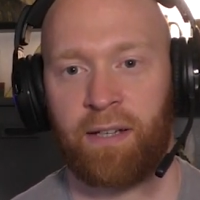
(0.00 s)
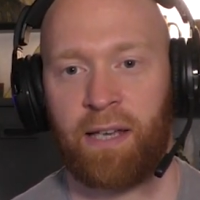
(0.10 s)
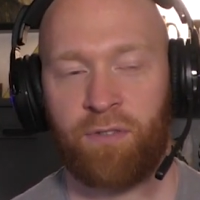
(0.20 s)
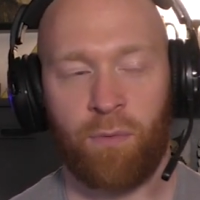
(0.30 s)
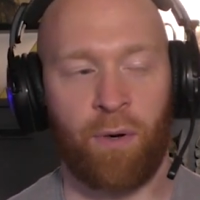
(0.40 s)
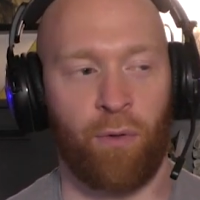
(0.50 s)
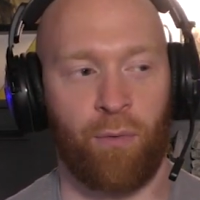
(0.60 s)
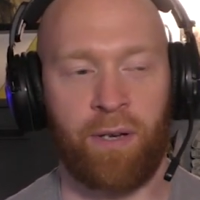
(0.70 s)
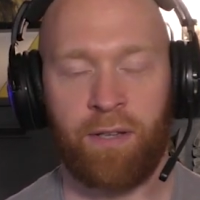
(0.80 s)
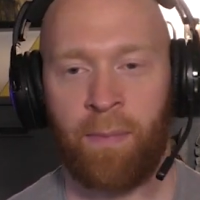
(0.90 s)
Gives a real
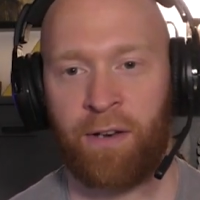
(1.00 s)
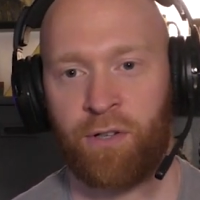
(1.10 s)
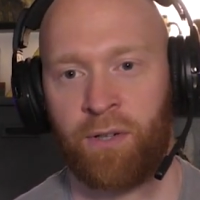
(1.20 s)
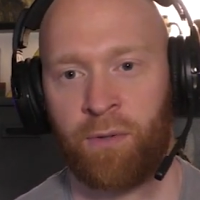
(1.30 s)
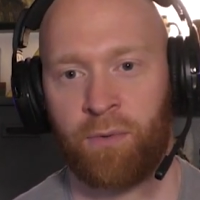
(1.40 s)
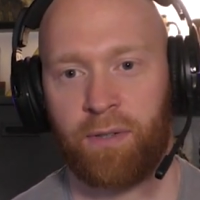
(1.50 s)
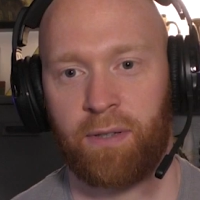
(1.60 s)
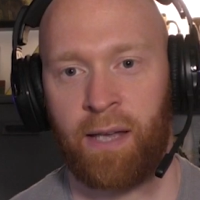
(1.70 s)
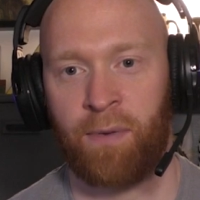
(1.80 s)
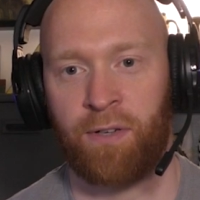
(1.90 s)
three-dimensional
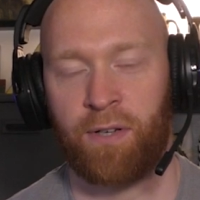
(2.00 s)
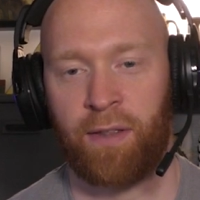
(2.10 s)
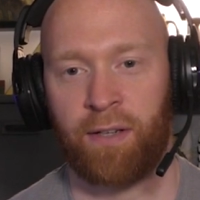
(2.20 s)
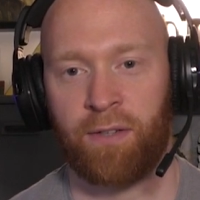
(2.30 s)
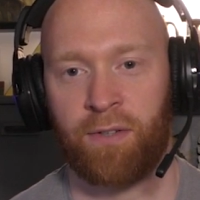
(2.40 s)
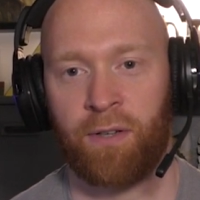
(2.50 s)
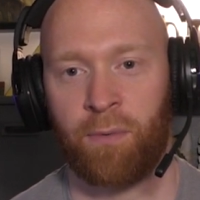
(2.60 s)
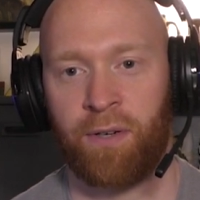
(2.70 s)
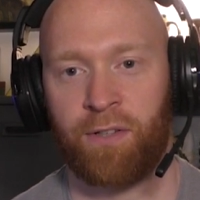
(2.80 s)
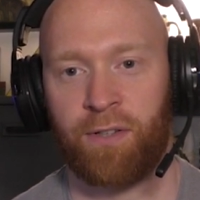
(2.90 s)
image, I think, doesn't it,
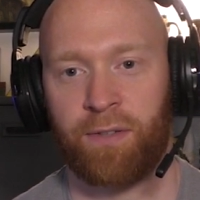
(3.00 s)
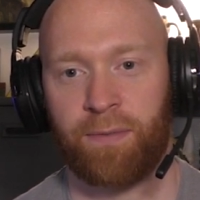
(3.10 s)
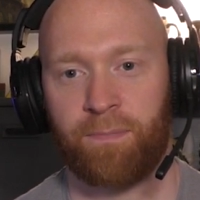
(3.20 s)
Rich?